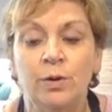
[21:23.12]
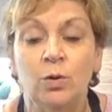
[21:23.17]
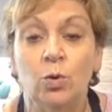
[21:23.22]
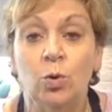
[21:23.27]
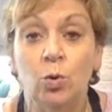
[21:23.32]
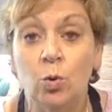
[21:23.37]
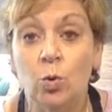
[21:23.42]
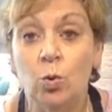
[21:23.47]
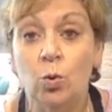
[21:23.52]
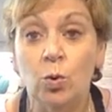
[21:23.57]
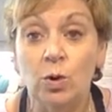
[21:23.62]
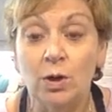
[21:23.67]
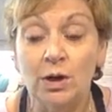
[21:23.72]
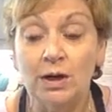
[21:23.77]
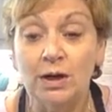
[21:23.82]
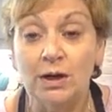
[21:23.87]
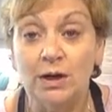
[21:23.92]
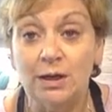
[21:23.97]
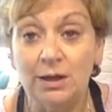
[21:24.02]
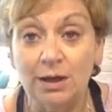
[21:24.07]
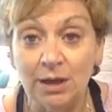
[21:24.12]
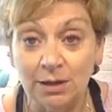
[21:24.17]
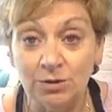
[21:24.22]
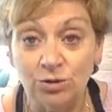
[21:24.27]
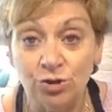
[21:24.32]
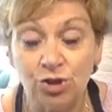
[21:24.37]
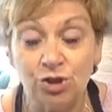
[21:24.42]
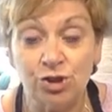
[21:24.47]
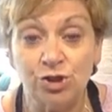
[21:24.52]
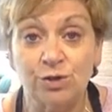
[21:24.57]
or
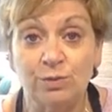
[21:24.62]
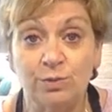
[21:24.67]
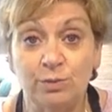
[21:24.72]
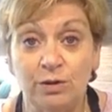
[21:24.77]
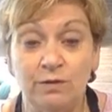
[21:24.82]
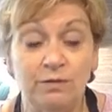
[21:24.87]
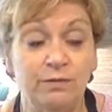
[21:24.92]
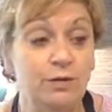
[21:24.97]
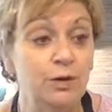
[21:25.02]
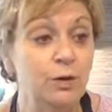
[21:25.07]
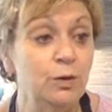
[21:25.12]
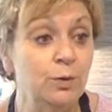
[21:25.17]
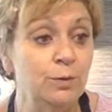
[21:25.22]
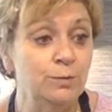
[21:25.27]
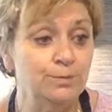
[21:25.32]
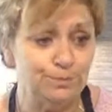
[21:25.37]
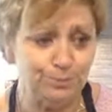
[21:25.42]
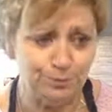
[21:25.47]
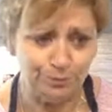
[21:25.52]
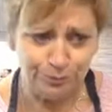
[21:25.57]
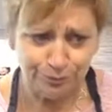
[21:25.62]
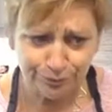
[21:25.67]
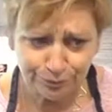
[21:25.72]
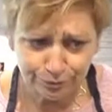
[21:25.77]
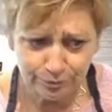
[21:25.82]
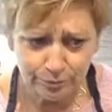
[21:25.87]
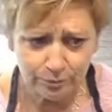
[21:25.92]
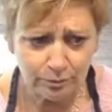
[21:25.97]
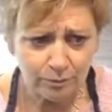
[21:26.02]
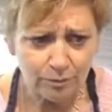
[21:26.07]
lunch with a few.
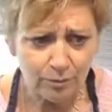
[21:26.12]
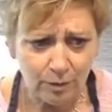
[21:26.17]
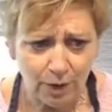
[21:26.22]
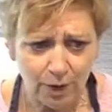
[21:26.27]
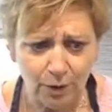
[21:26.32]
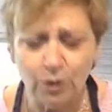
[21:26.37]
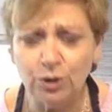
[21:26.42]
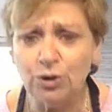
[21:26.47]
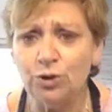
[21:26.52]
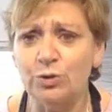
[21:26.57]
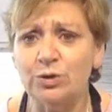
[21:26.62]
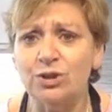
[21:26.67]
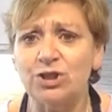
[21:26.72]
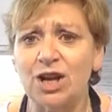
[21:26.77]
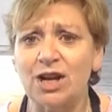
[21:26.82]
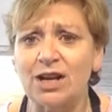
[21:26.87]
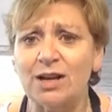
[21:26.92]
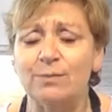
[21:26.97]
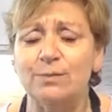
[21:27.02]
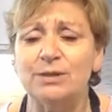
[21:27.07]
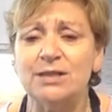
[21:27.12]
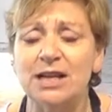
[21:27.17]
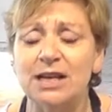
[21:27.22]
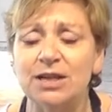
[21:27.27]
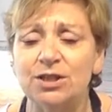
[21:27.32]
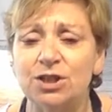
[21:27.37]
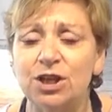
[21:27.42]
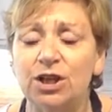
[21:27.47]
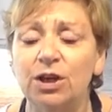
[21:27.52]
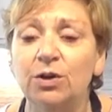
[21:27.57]
You could do a jacket
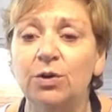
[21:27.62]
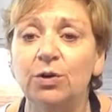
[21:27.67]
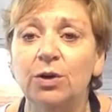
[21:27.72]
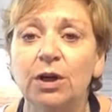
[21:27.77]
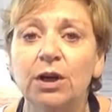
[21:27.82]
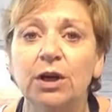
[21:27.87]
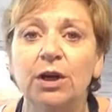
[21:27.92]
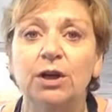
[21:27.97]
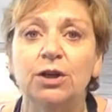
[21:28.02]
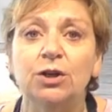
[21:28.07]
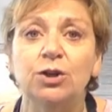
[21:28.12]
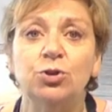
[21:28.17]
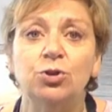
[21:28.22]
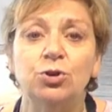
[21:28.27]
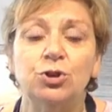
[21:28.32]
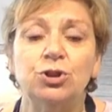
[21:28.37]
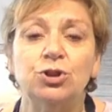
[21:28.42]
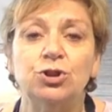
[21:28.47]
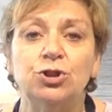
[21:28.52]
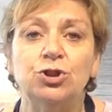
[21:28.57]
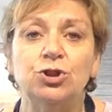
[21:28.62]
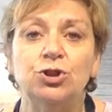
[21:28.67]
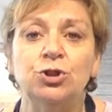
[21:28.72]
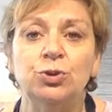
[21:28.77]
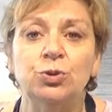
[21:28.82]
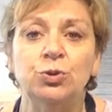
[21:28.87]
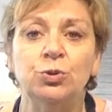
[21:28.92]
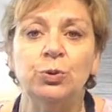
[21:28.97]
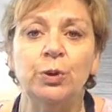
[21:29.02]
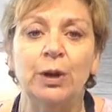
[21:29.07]
potato, you could
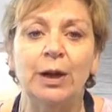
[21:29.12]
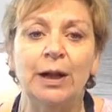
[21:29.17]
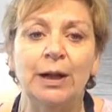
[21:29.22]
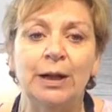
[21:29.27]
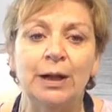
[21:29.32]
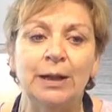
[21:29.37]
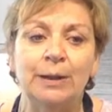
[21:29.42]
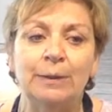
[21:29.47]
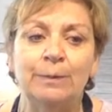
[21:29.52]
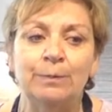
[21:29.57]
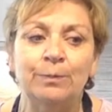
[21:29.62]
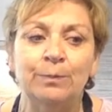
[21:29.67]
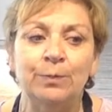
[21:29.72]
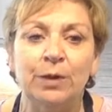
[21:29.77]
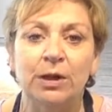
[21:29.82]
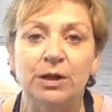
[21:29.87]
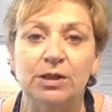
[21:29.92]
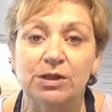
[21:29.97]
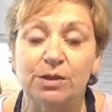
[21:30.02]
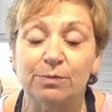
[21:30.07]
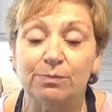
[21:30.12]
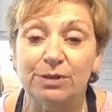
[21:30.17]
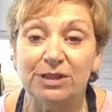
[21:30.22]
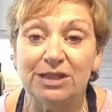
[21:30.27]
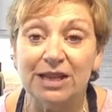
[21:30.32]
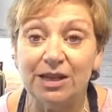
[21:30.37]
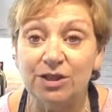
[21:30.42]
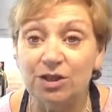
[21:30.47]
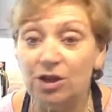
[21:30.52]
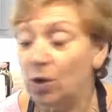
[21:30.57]
do some
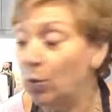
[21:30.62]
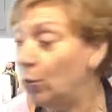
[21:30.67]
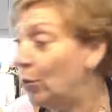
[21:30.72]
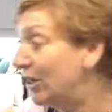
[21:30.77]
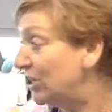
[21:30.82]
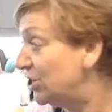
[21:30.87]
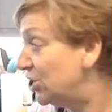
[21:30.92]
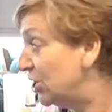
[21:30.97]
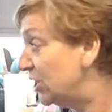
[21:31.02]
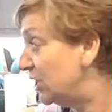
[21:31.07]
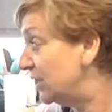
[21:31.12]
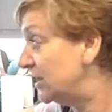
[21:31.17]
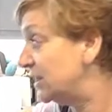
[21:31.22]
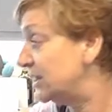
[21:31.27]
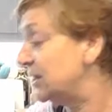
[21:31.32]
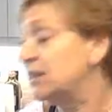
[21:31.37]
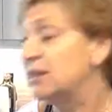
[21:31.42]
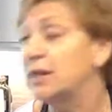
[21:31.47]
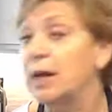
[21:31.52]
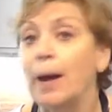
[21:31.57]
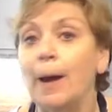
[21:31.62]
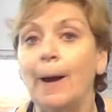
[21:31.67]
potato wedges,